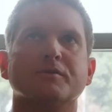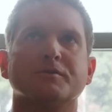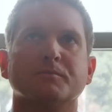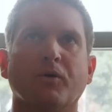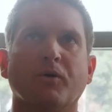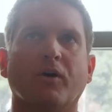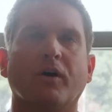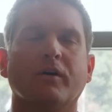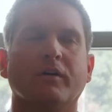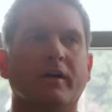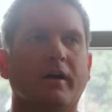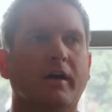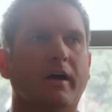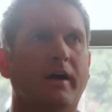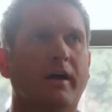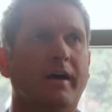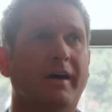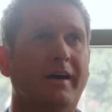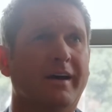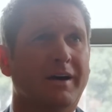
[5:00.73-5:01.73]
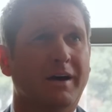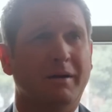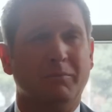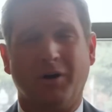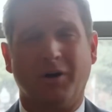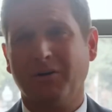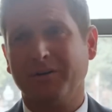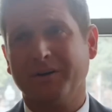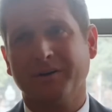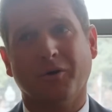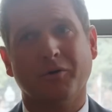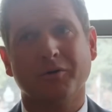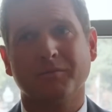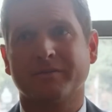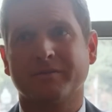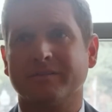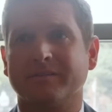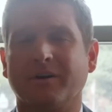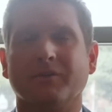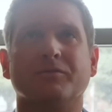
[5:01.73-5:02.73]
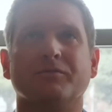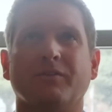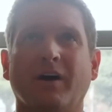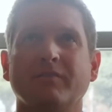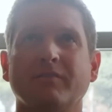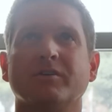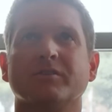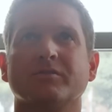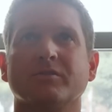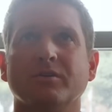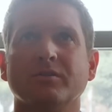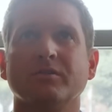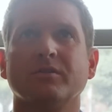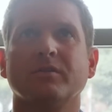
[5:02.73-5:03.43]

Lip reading: hours apart. Probably known him since I was 5 years